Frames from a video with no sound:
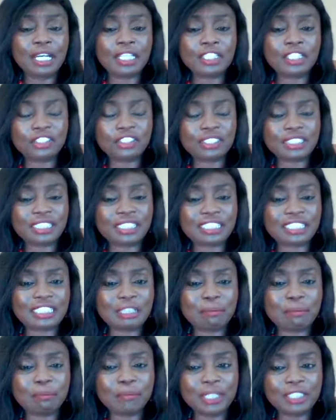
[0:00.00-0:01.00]
it just
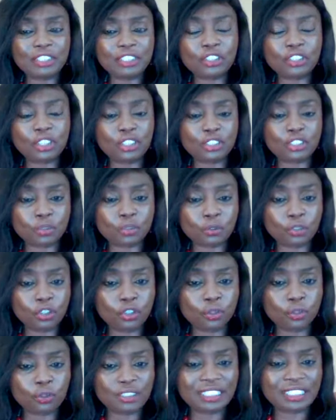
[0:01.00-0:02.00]
takes a mentor to
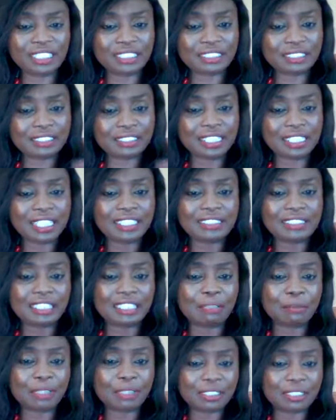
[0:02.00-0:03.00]
you know synthesize
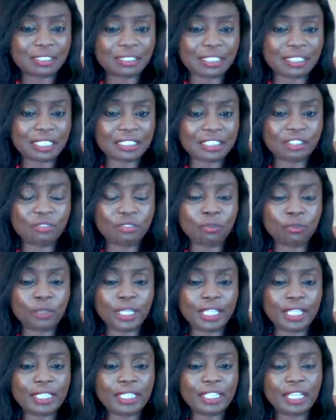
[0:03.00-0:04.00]
them in a certain
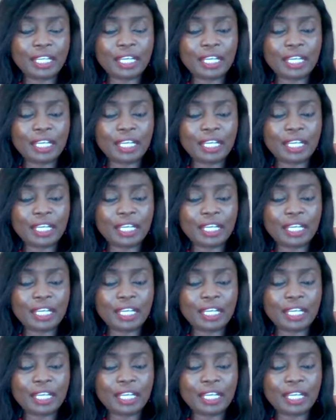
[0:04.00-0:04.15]
way